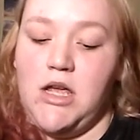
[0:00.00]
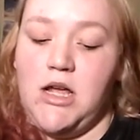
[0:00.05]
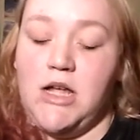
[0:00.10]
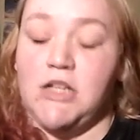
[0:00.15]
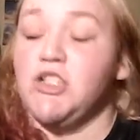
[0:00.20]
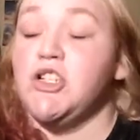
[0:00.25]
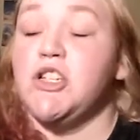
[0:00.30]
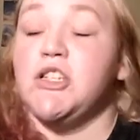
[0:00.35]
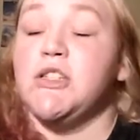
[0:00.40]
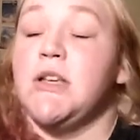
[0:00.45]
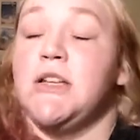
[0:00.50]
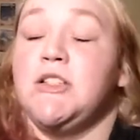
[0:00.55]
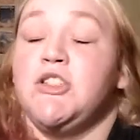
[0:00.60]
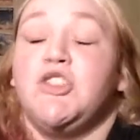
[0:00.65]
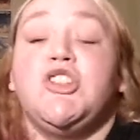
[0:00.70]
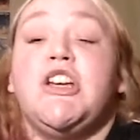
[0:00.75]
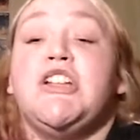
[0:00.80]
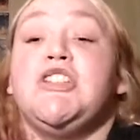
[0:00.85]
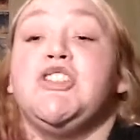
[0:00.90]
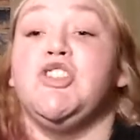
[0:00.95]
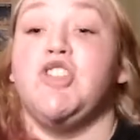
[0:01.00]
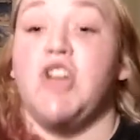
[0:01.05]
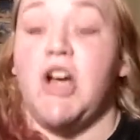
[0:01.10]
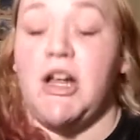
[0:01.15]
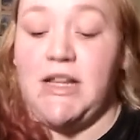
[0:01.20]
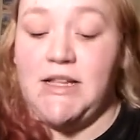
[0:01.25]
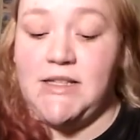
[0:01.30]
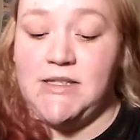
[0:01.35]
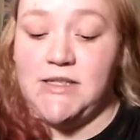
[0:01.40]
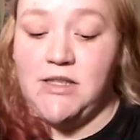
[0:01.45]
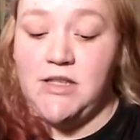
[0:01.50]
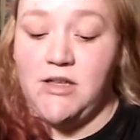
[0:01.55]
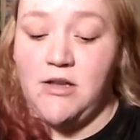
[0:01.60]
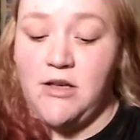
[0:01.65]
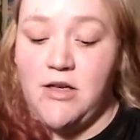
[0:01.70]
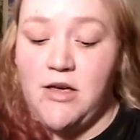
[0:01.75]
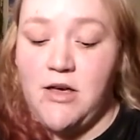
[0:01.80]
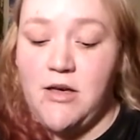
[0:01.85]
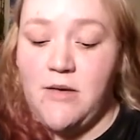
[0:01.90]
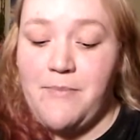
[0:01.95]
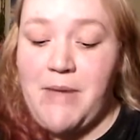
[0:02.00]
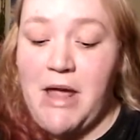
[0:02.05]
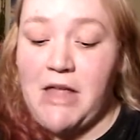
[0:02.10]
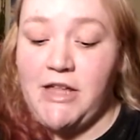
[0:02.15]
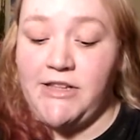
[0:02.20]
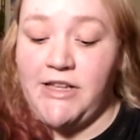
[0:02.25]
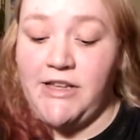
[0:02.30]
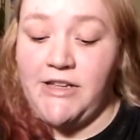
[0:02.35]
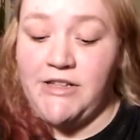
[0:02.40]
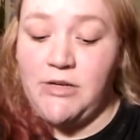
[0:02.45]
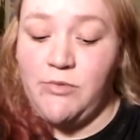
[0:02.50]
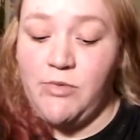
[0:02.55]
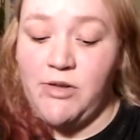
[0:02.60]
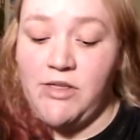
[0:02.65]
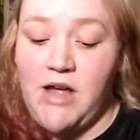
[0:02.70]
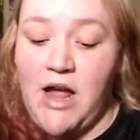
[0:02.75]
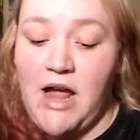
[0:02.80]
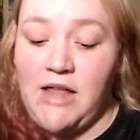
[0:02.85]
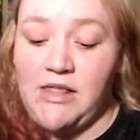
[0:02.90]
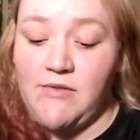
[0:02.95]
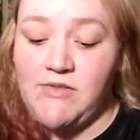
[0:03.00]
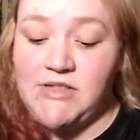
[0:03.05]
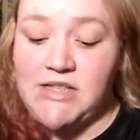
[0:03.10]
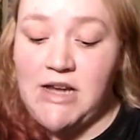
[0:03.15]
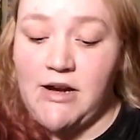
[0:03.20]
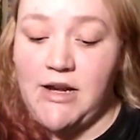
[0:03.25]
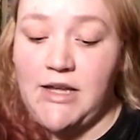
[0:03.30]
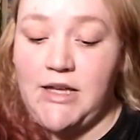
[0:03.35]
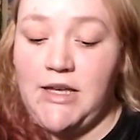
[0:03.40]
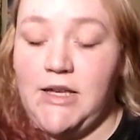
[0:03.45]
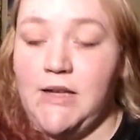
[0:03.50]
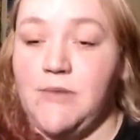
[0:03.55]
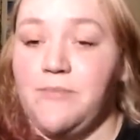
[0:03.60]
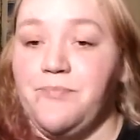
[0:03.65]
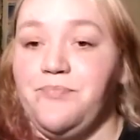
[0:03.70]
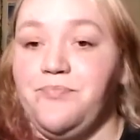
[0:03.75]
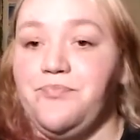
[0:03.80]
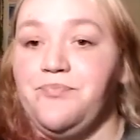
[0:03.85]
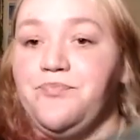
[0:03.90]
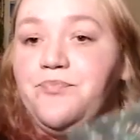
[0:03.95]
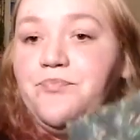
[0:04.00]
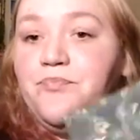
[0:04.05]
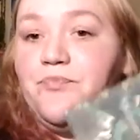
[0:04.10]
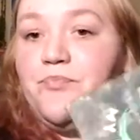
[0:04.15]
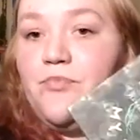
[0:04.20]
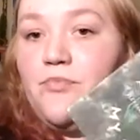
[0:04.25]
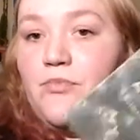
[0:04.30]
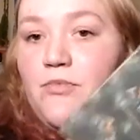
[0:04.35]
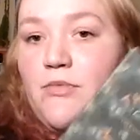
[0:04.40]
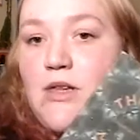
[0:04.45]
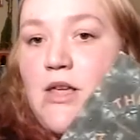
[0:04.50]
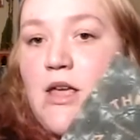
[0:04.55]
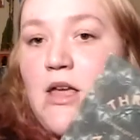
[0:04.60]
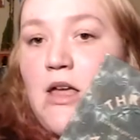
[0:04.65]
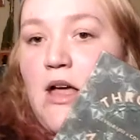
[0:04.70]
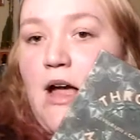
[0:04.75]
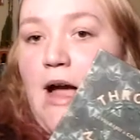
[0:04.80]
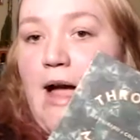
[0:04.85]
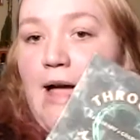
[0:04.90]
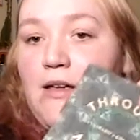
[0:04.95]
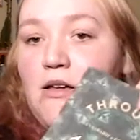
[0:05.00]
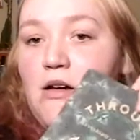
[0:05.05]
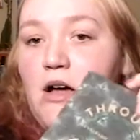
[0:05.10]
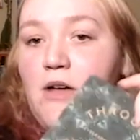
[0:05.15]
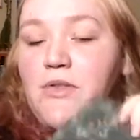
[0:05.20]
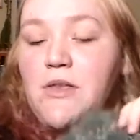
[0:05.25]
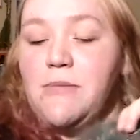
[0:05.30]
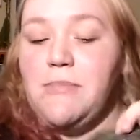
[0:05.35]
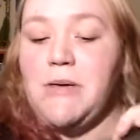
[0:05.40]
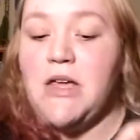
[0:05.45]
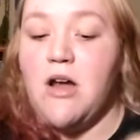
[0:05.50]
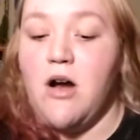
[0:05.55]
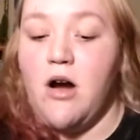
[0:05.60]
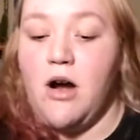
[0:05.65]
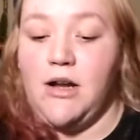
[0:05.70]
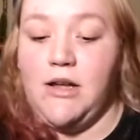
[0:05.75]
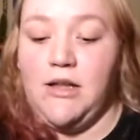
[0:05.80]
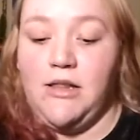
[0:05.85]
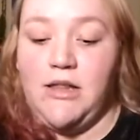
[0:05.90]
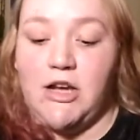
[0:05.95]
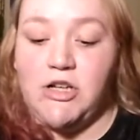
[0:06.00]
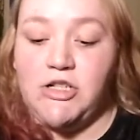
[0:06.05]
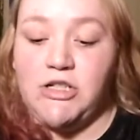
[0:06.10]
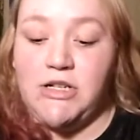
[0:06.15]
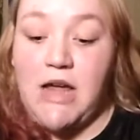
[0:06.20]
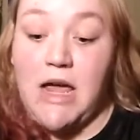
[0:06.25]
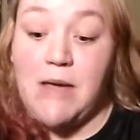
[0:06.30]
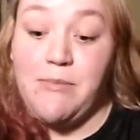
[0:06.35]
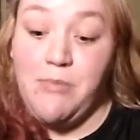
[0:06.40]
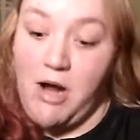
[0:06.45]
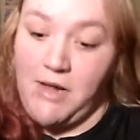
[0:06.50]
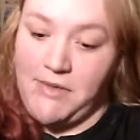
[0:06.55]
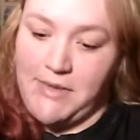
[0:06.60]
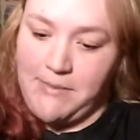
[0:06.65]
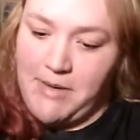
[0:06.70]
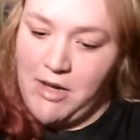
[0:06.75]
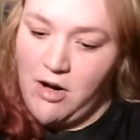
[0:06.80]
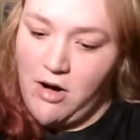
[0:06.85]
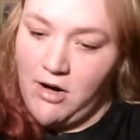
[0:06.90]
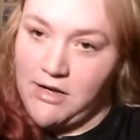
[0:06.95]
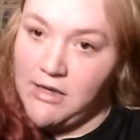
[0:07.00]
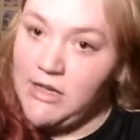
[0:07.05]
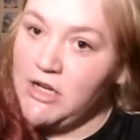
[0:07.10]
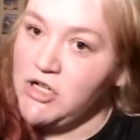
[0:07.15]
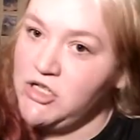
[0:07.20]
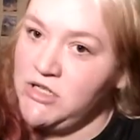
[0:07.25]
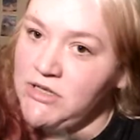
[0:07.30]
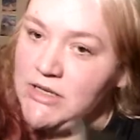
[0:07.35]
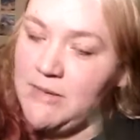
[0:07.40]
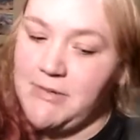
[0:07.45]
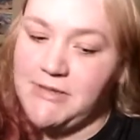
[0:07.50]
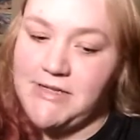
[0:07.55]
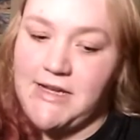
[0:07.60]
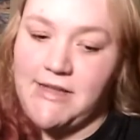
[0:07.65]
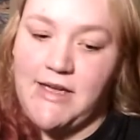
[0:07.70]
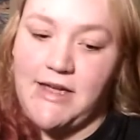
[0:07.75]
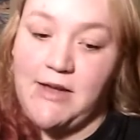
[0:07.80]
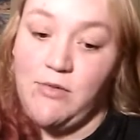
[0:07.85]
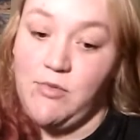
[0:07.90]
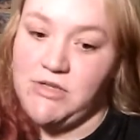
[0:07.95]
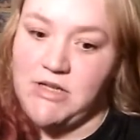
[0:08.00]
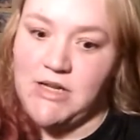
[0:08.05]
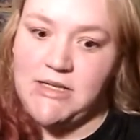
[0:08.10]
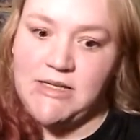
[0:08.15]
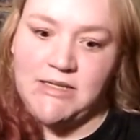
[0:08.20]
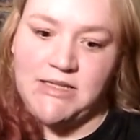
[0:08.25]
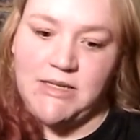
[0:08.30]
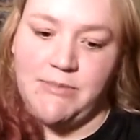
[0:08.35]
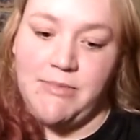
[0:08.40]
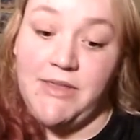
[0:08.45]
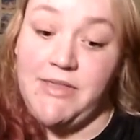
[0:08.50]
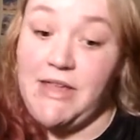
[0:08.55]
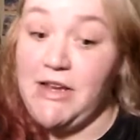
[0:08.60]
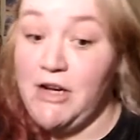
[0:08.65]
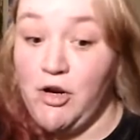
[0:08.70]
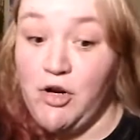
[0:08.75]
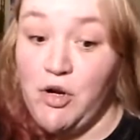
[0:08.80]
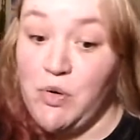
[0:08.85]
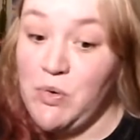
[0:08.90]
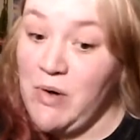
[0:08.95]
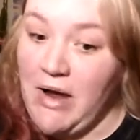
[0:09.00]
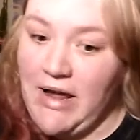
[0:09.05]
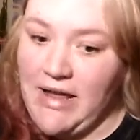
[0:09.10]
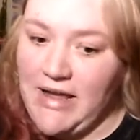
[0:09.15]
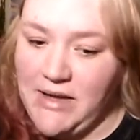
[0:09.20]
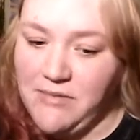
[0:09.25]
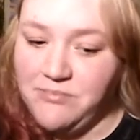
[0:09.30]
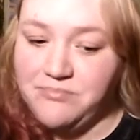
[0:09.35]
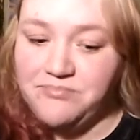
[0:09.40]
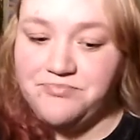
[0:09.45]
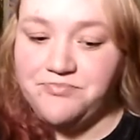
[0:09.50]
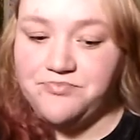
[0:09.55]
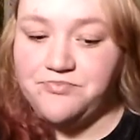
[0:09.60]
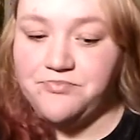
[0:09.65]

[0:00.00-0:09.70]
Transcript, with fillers: good. It's the palette that he did with I Love Sarah E. I got the PR collection. I bought the PR collection. Let me say that. It was not sent to me. They don't know who I am.